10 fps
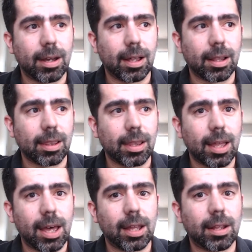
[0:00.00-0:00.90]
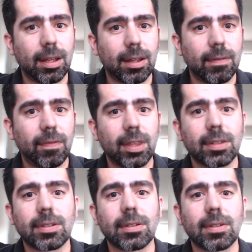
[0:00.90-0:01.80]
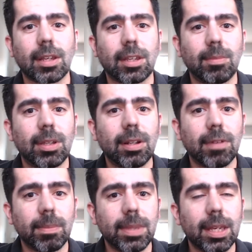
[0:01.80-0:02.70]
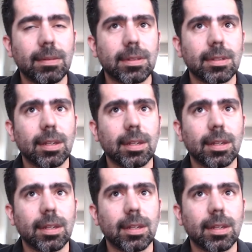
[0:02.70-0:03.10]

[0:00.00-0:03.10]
a lot of this is like cumulative updates.